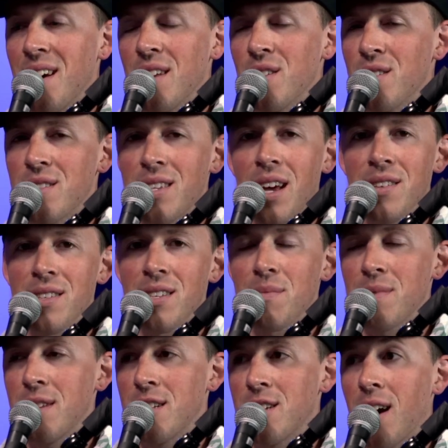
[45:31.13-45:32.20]
I know it sounds like
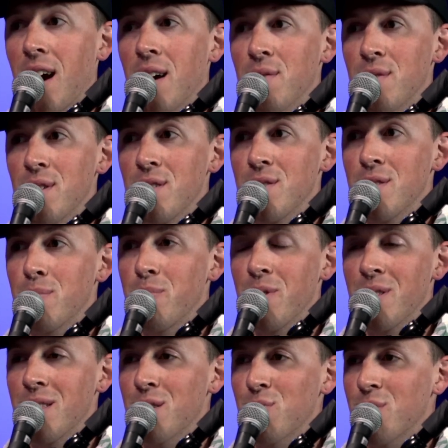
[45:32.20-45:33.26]
something a child would use,
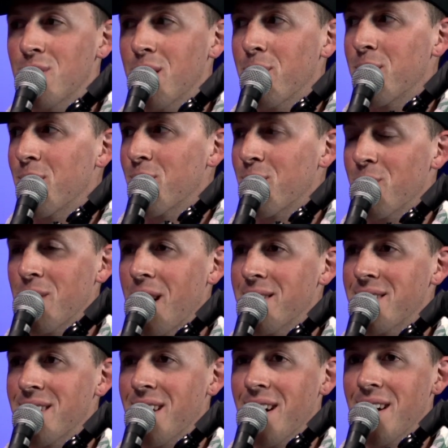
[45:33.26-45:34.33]
but this was something from when I
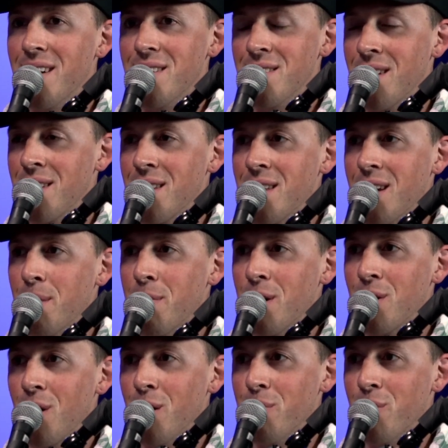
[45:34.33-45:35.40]
was in college, lending out my
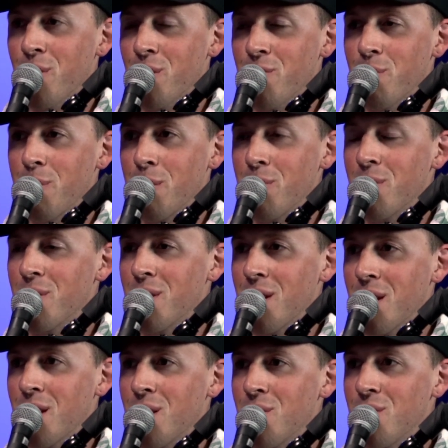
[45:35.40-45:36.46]
longboard for people to
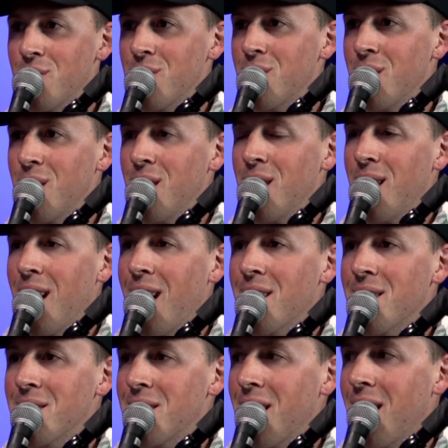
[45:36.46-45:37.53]
like use out
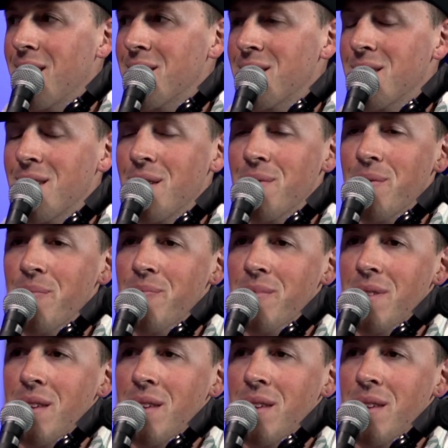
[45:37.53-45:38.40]
on the town and stuff.